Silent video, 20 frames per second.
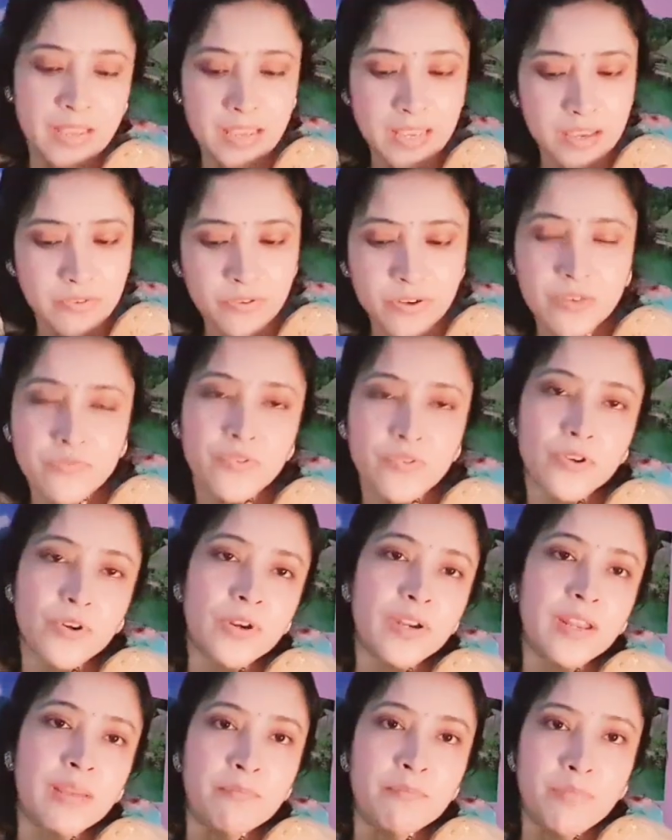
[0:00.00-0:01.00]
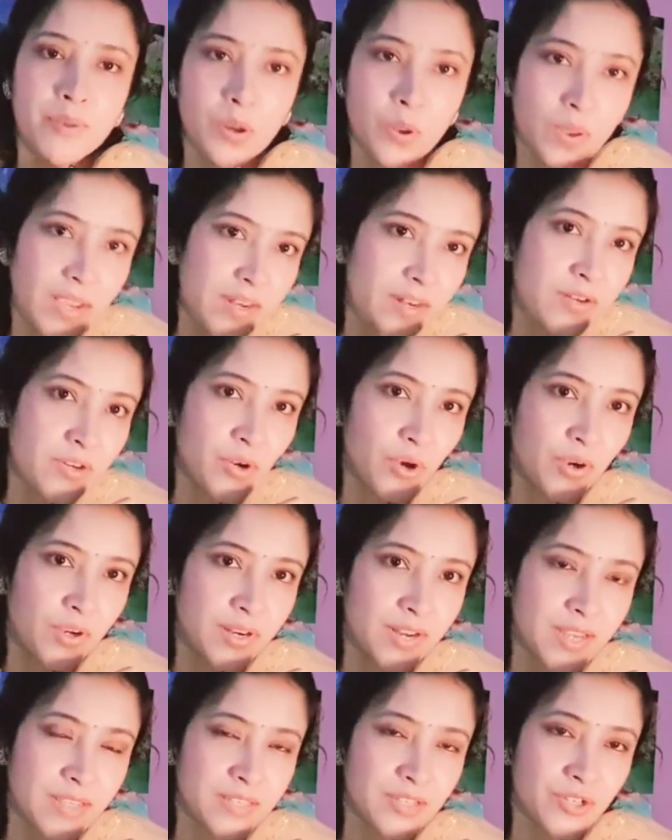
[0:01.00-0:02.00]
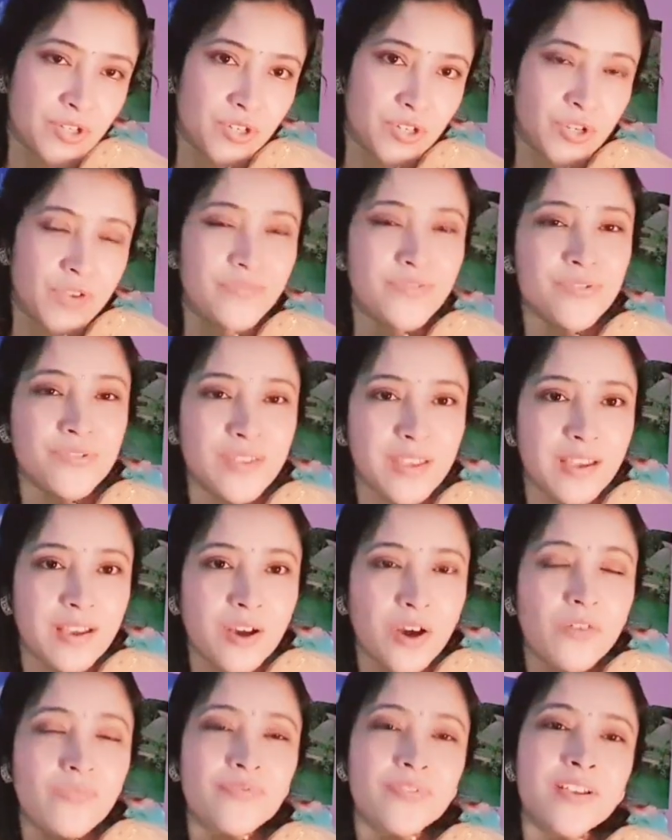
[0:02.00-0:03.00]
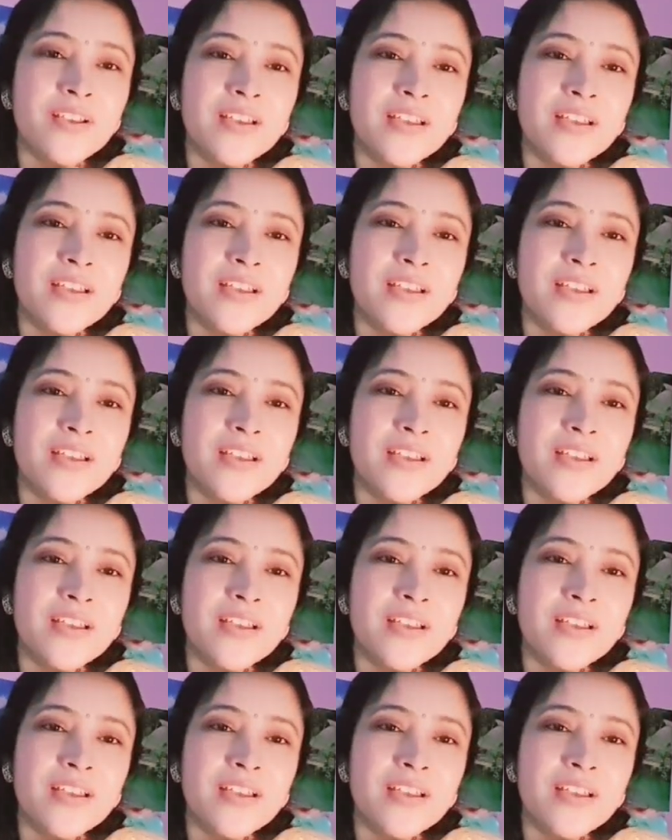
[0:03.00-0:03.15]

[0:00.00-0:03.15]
Even if you're an employee in an organization, you have to think of